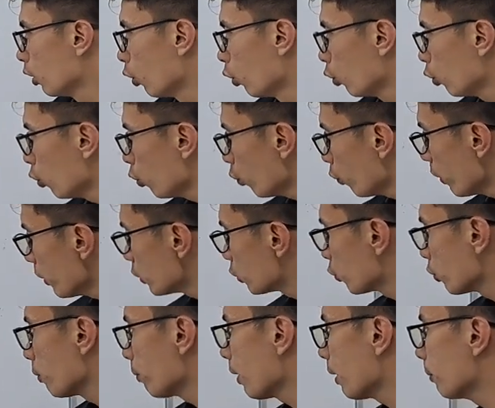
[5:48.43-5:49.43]

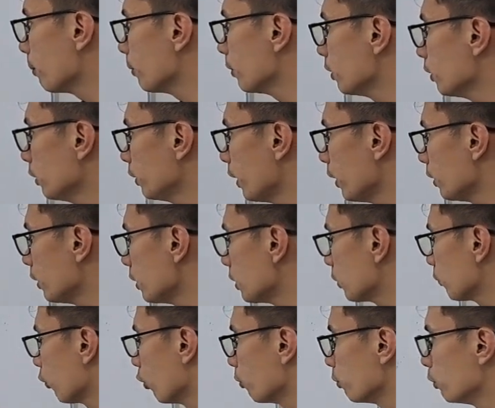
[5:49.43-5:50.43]
Always remember that
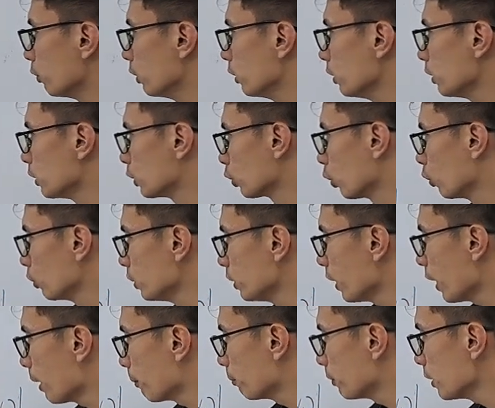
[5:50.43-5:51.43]
this formula is only
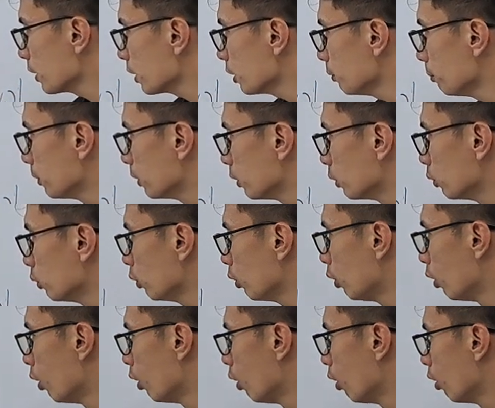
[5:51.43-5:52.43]
applicable
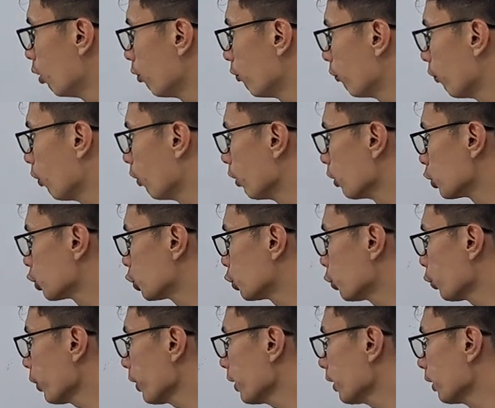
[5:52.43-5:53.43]
for a
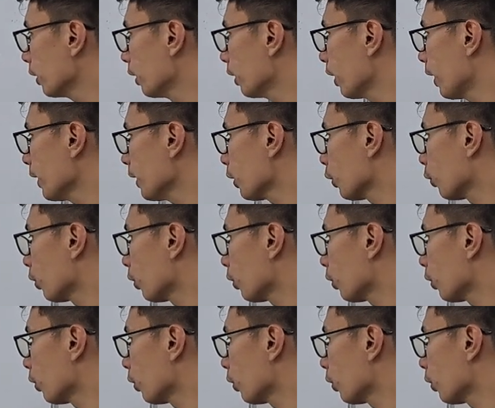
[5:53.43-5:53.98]
straight line